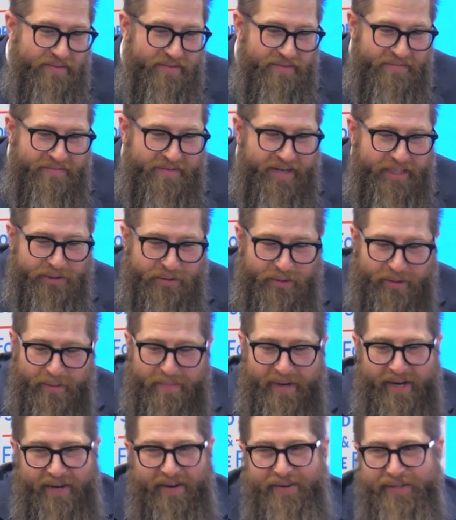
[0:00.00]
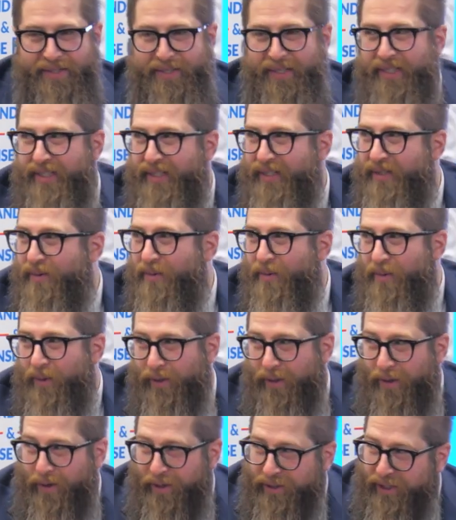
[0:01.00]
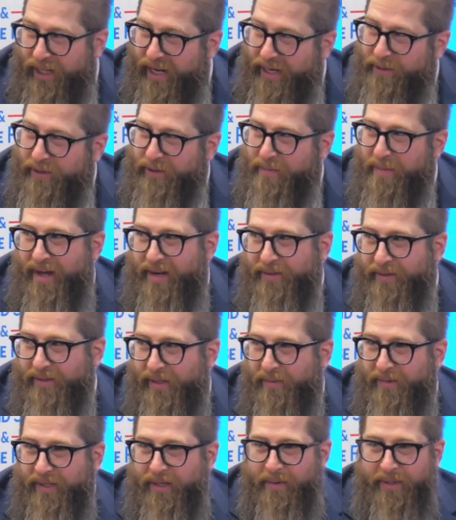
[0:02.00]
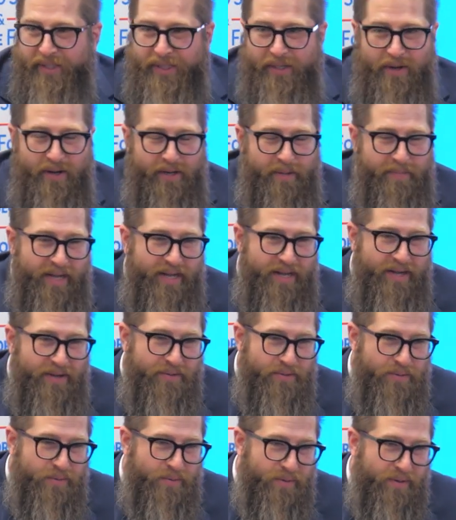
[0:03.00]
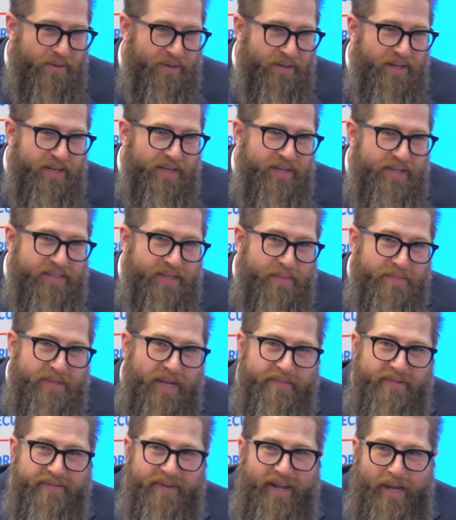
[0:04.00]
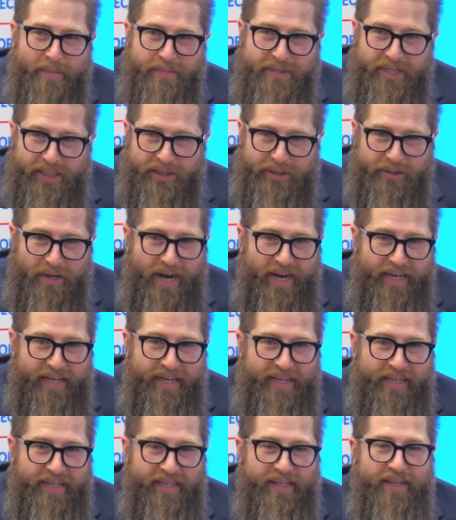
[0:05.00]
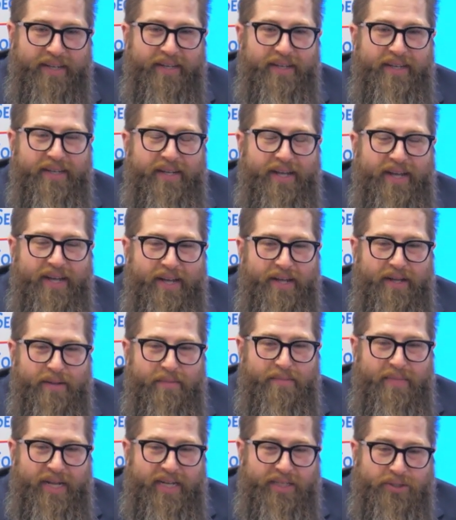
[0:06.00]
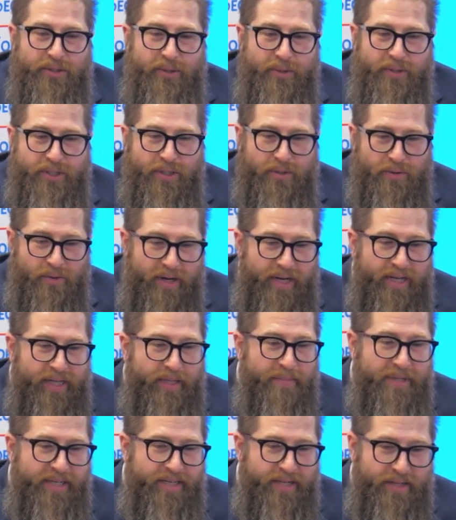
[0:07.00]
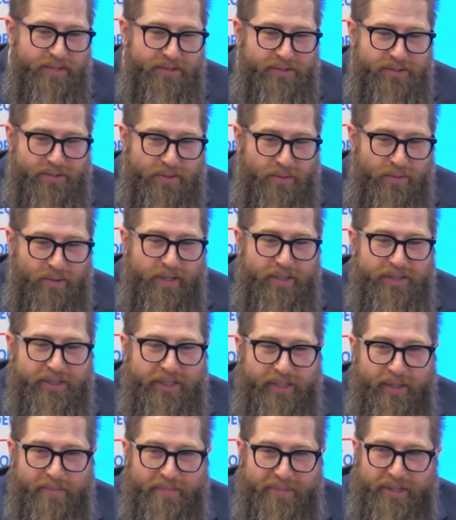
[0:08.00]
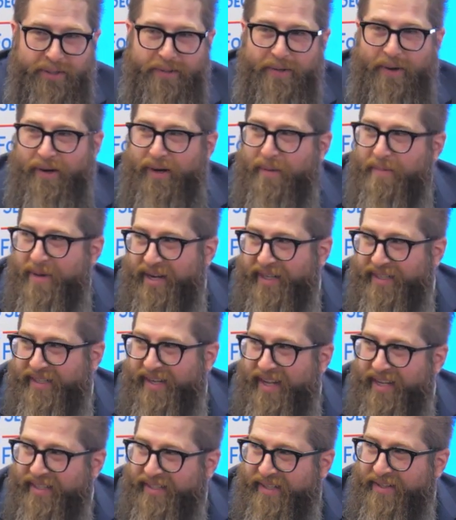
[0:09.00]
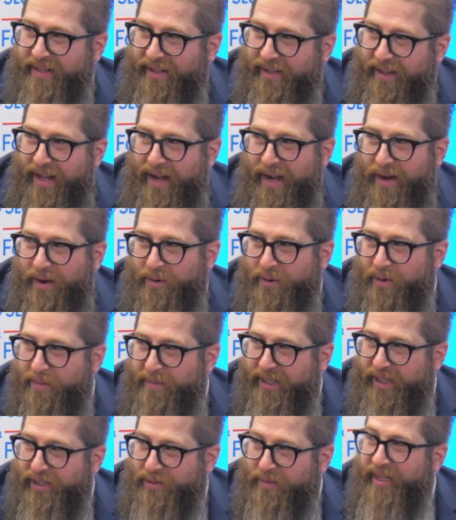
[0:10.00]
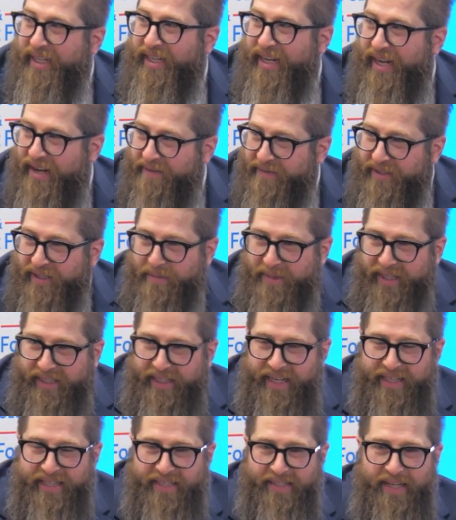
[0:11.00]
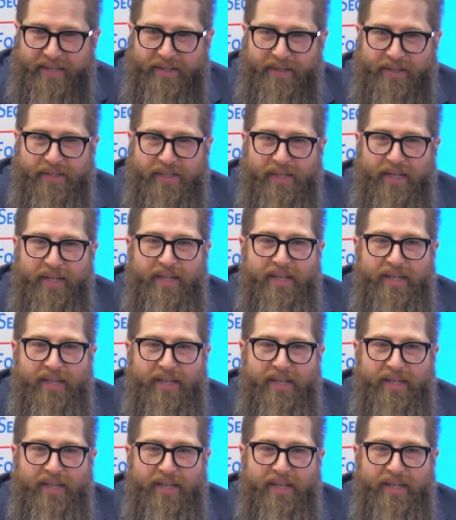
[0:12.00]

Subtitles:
facial comparison or large language models that we always talk about, or some type of object tracking. And to a degree, because storage and compute are commoditized in the cloud, or because we can have these big data centers,